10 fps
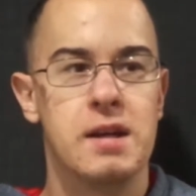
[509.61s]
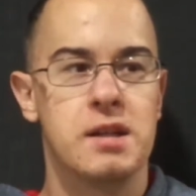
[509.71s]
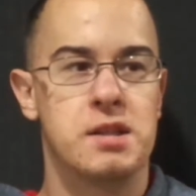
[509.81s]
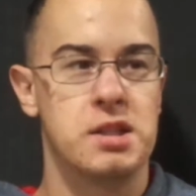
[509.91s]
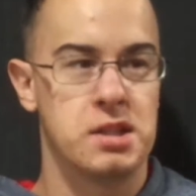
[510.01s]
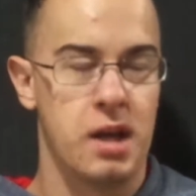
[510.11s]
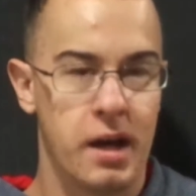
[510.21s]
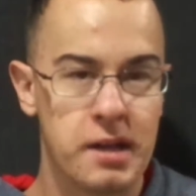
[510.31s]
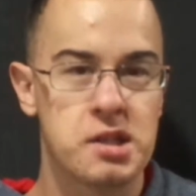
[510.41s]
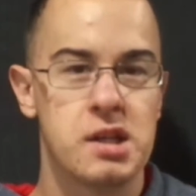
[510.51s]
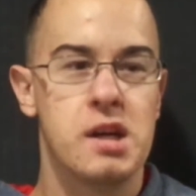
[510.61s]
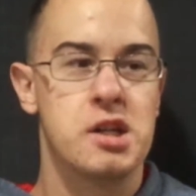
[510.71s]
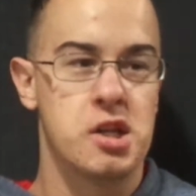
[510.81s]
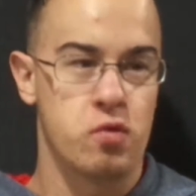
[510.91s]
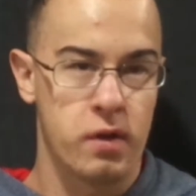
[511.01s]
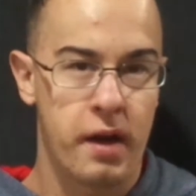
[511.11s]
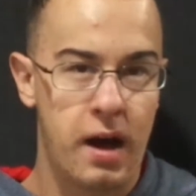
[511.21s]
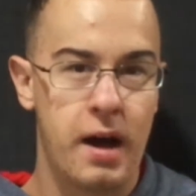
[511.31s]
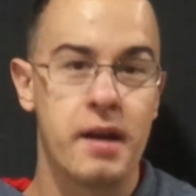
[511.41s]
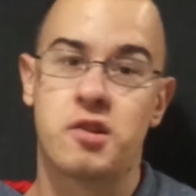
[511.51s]
she's nice, she's with
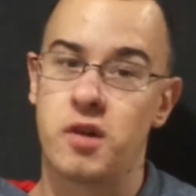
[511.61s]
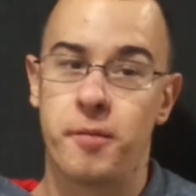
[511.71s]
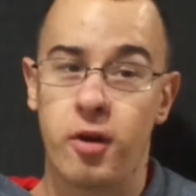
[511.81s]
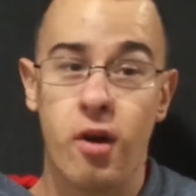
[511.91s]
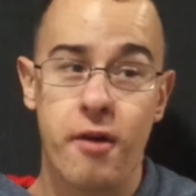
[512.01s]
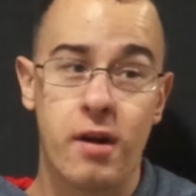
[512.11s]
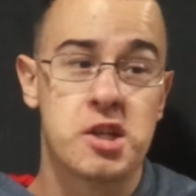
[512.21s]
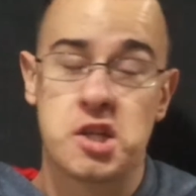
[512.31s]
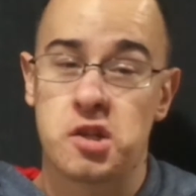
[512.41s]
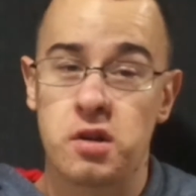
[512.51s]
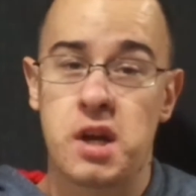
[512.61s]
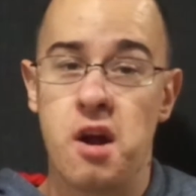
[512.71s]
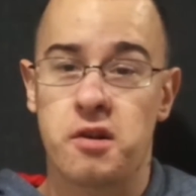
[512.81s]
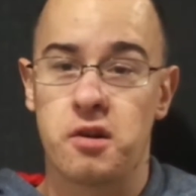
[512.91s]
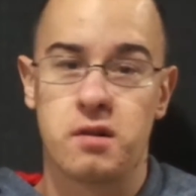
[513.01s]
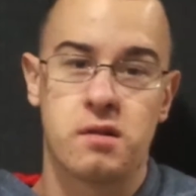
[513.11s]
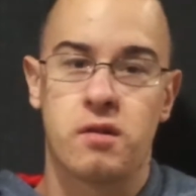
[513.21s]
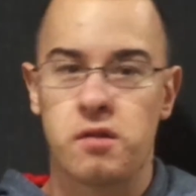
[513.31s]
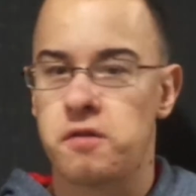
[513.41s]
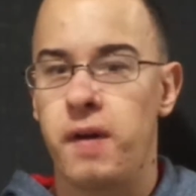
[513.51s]
Han, it's gonna be great, right? She's a good character,
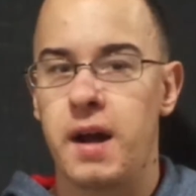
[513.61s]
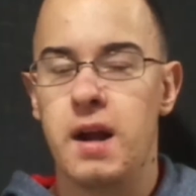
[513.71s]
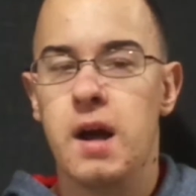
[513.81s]
it's fine.